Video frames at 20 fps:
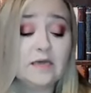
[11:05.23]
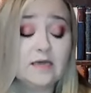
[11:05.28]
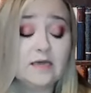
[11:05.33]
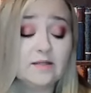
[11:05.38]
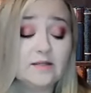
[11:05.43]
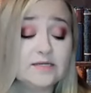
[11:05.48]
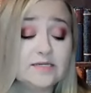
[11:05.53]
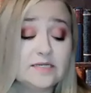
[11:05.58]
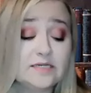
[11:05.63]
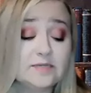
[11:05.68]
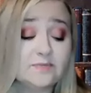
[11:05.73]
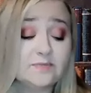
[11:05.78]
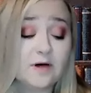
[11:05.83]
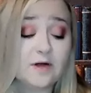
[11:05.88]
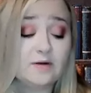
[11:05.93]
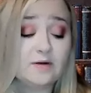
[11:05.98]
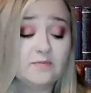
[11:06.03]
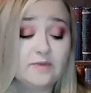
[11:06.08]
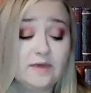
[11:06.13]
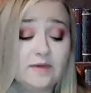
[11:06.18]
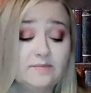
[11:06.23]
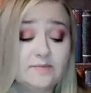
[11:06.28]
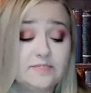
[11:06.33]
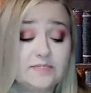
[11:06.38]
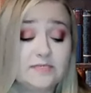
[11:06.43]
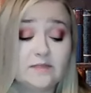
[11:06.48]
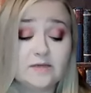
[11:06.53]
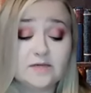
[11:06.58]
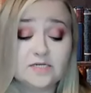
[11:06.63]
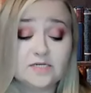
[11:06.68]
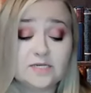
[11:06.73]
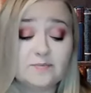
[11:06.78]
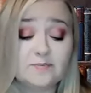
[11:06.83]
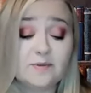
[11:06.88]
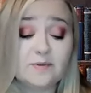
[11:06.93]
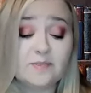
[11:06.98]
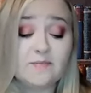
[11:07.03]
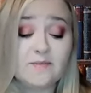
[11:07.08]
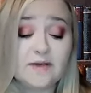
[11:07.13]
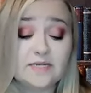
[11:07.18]
He licked his bottom lips and looked
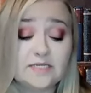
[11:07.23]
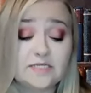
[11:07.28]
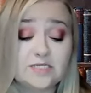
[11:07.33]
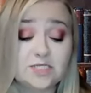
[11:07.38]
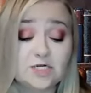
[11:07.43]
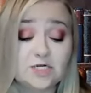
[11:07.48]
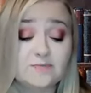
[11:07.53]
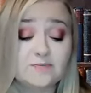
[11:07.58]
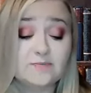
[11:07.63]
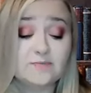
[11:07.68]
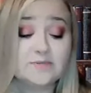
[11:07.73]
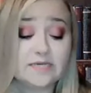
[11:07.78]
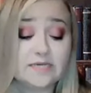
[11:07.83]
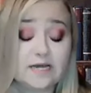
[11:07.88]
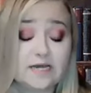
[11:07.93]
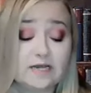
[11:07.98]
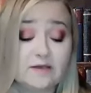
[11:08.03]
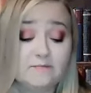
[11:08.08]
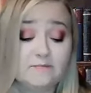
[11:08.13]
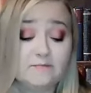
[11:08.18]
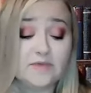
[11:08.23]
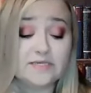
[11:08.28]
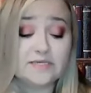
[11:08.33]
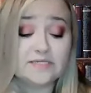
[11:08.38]
up at the messenger beside him,